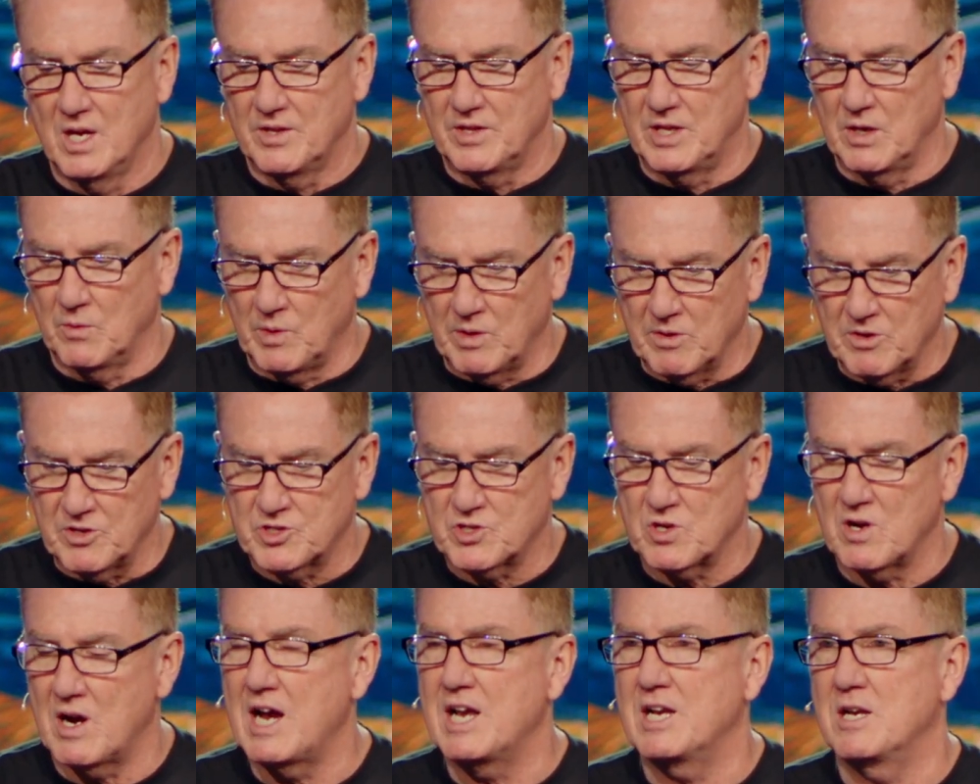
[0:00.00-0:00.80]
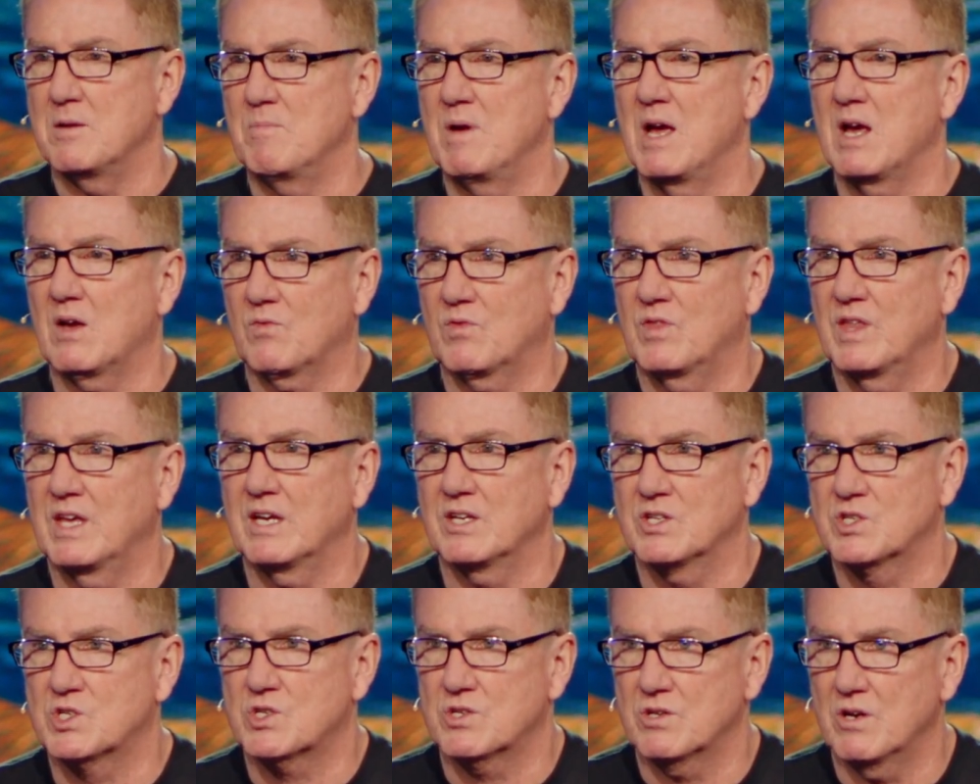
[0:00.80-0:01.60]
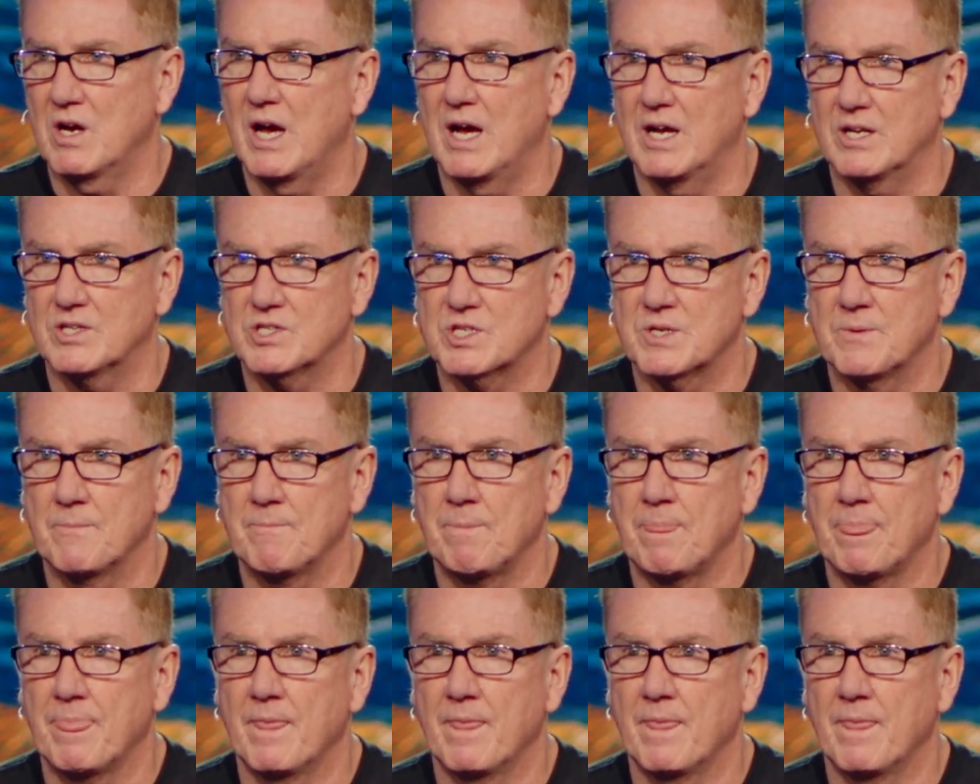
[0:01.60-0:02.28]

that we were trying to make things stretch.